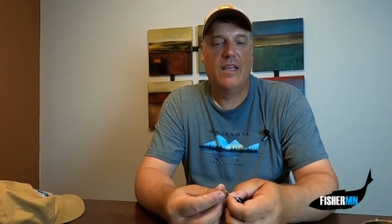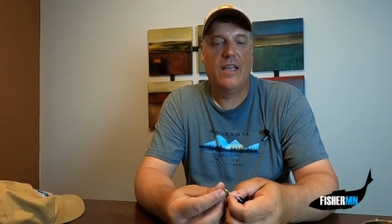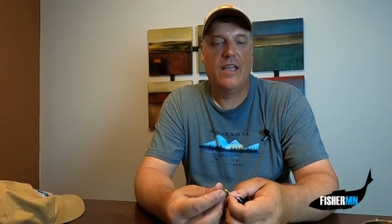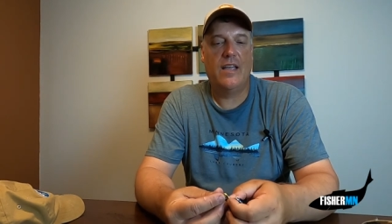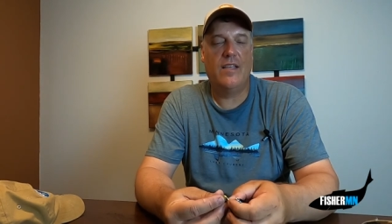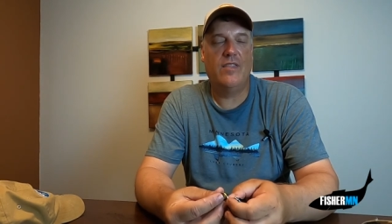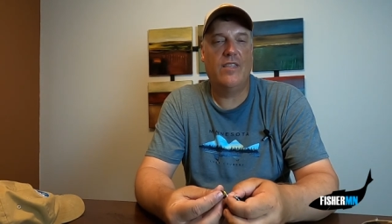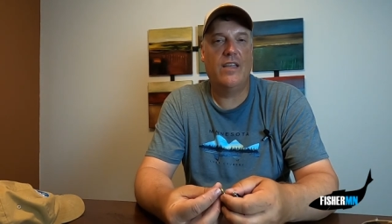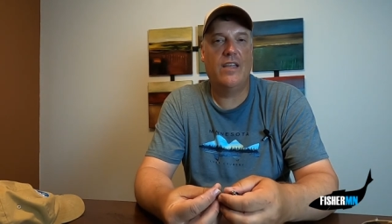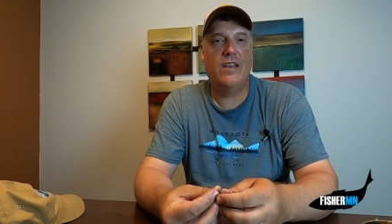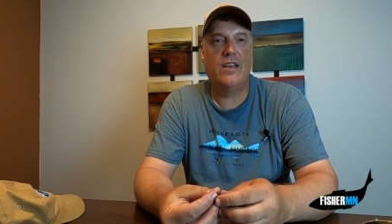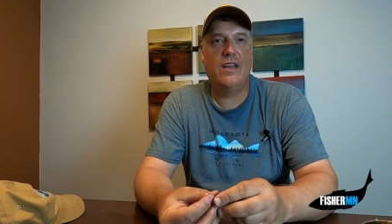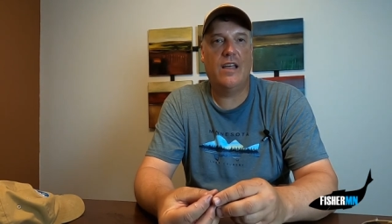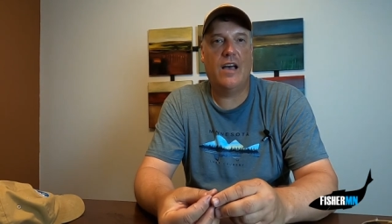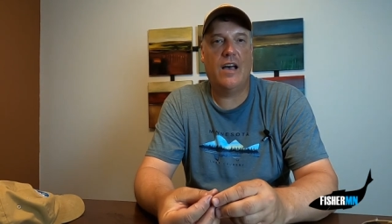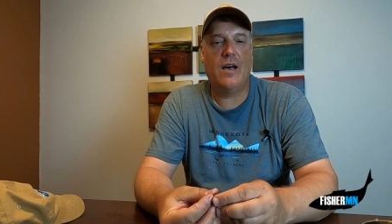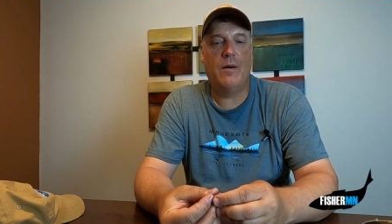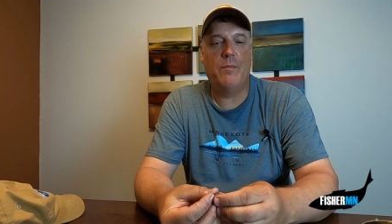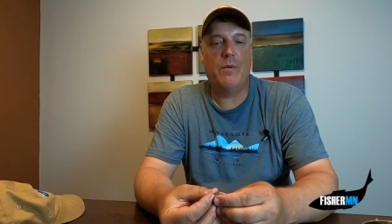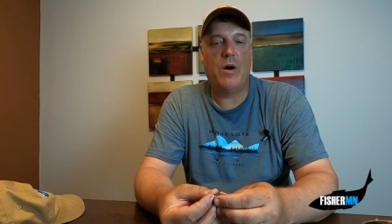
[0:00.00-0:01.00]
And then
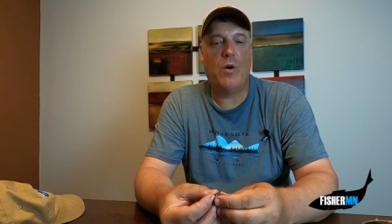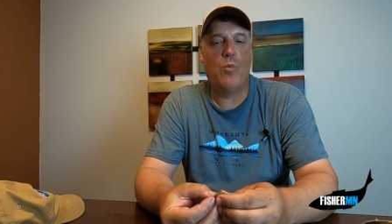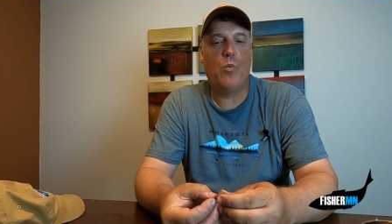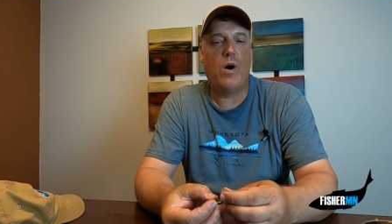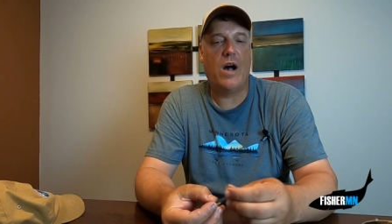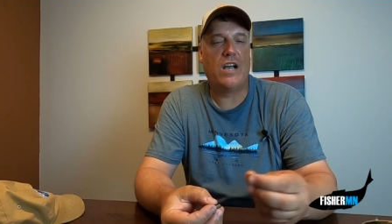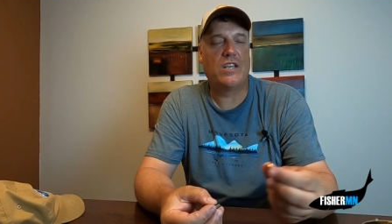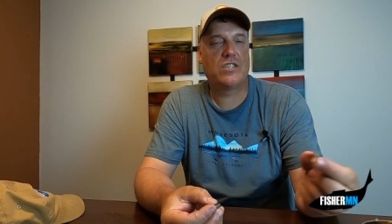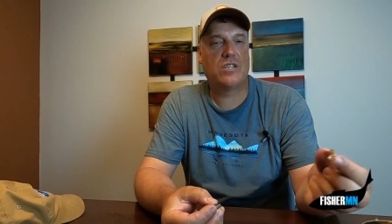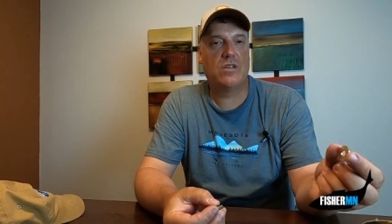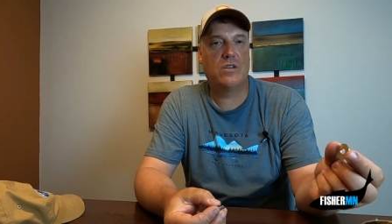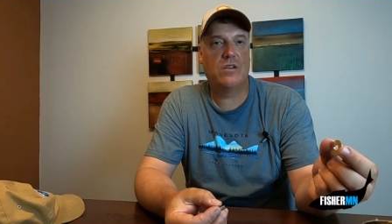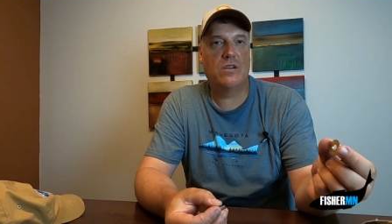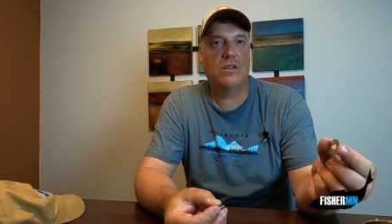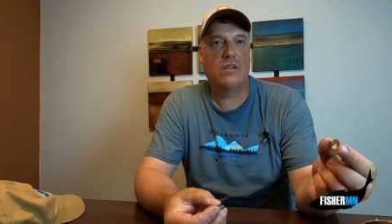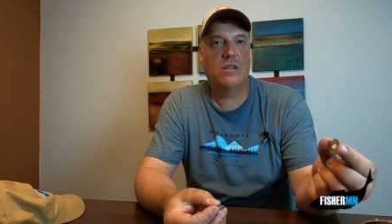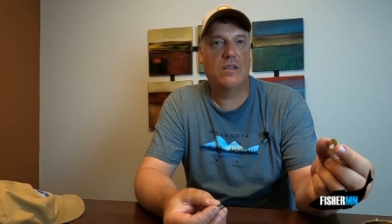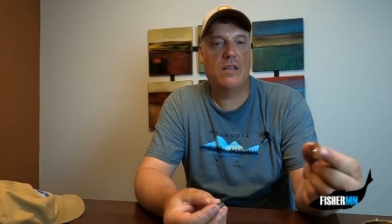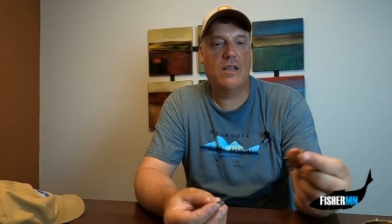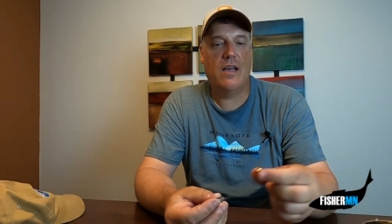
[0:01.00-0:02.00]
um, a washer
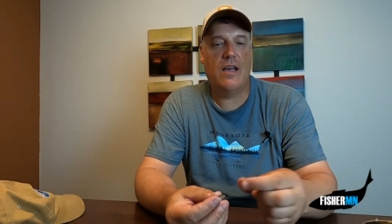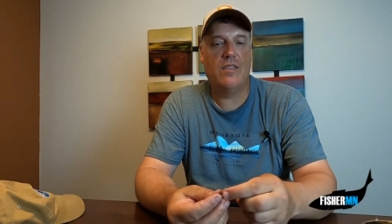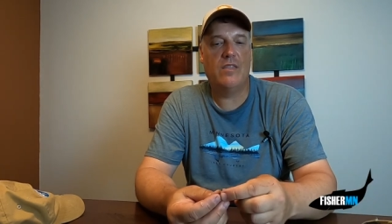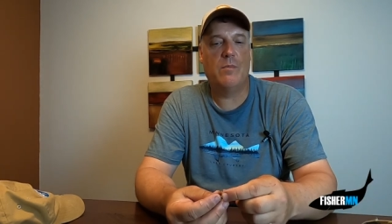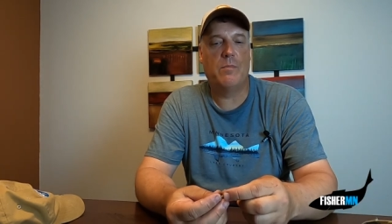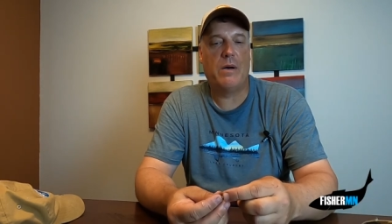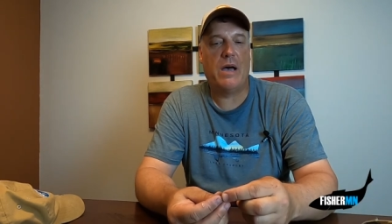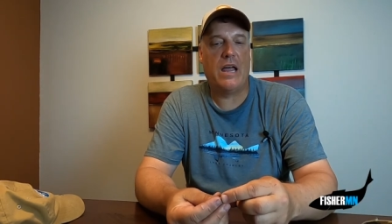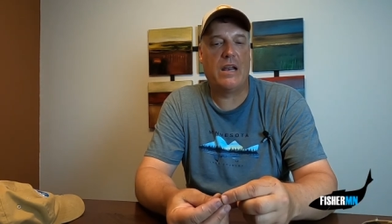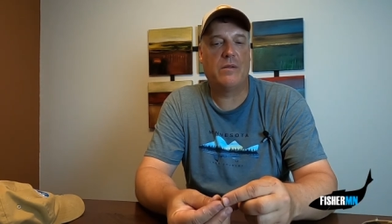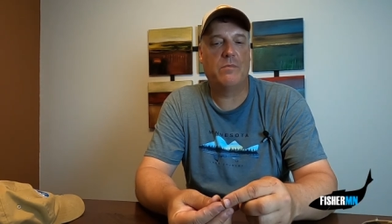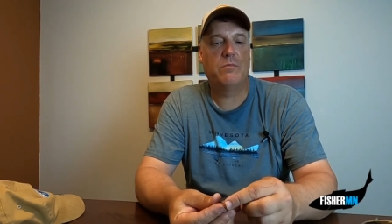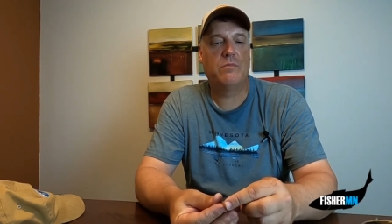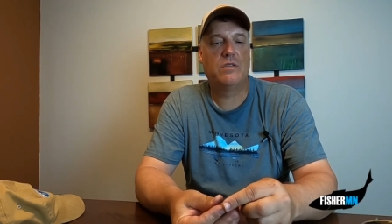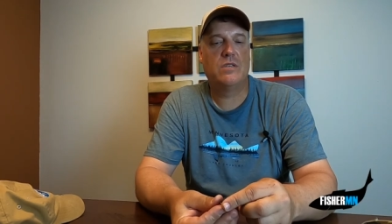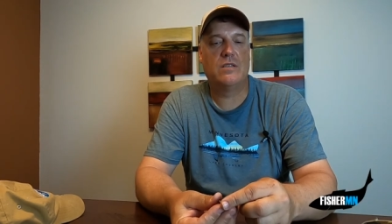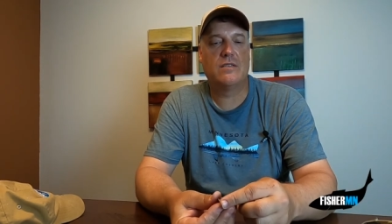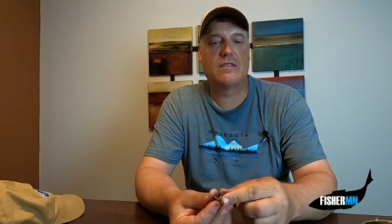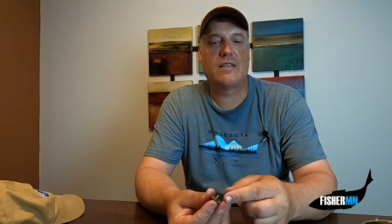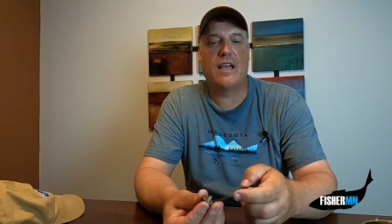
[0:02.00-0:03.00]
on the bottom
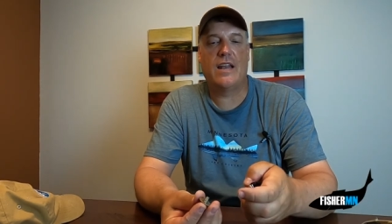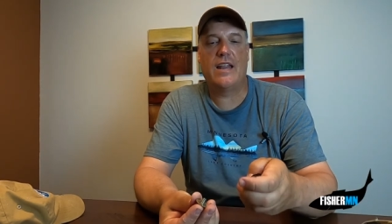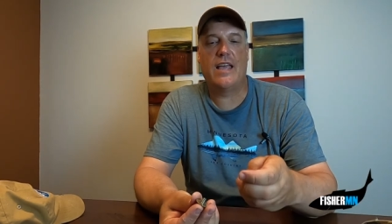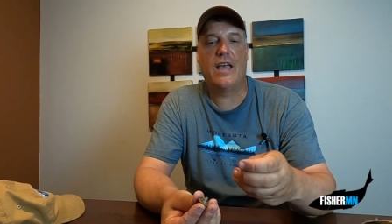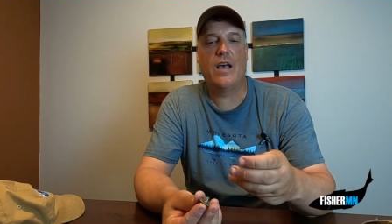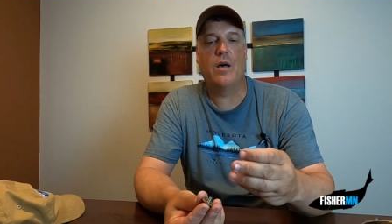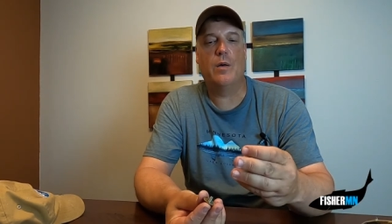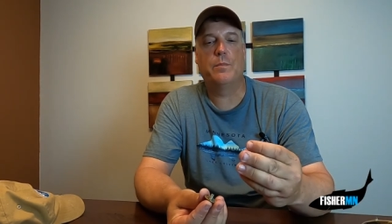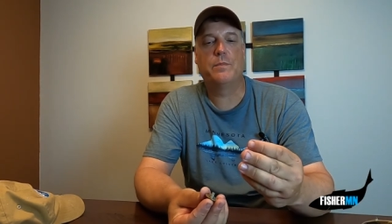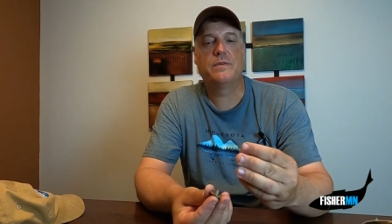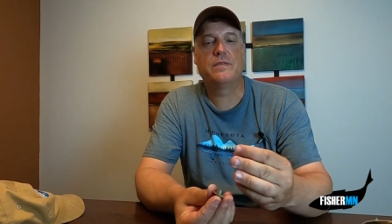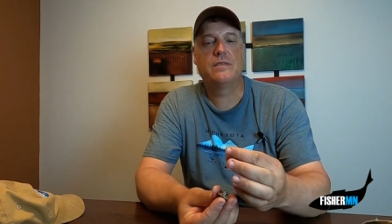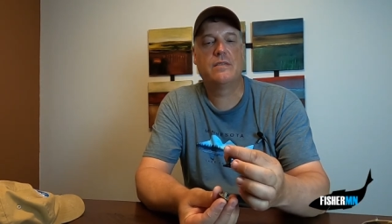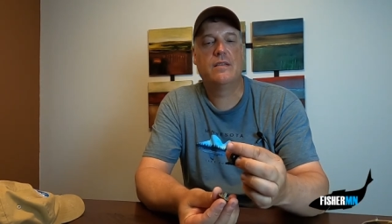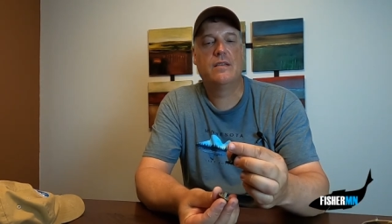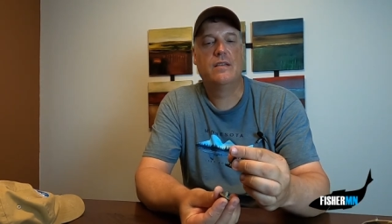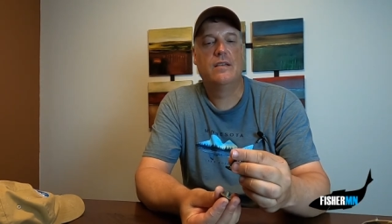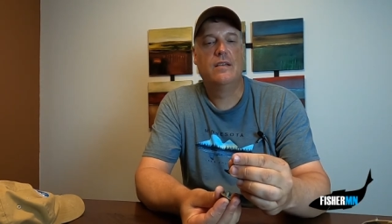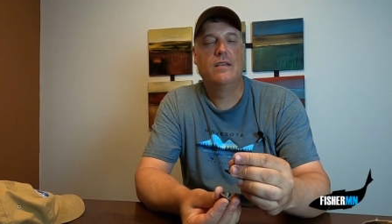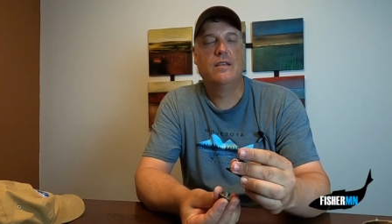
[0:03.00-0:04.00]
just kind of helps
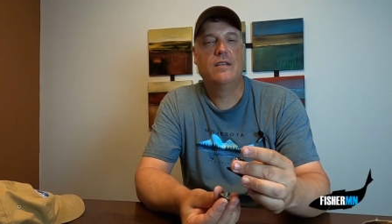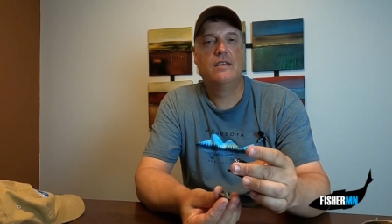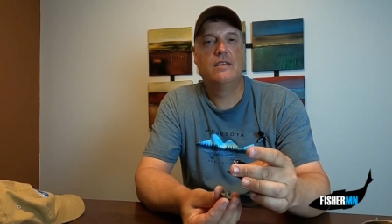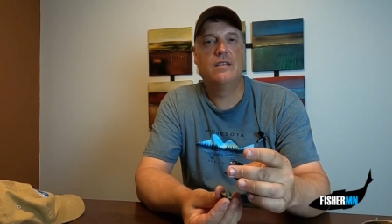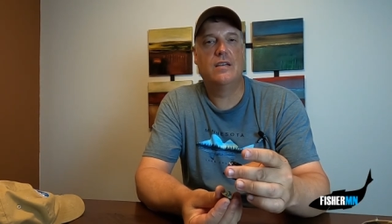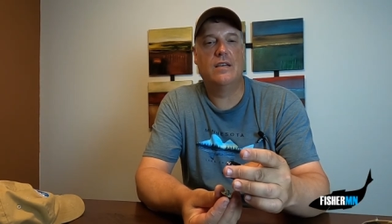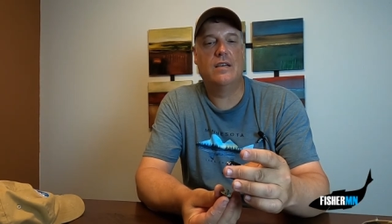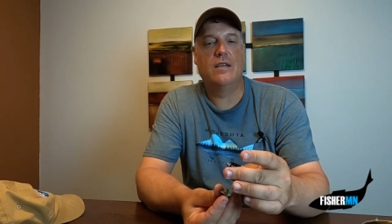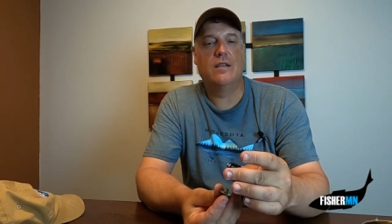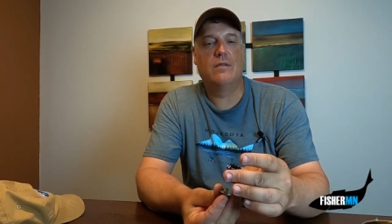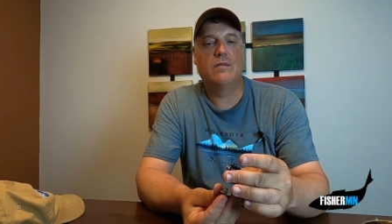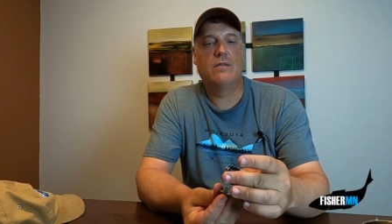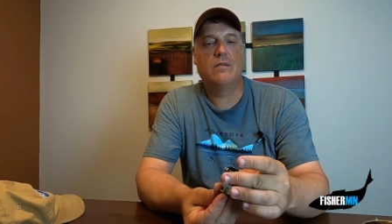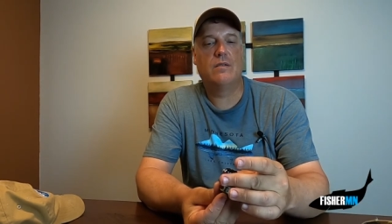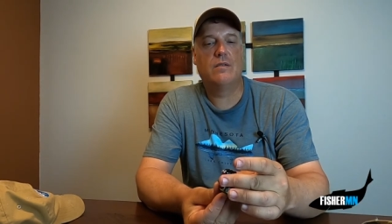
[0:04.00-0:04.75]
to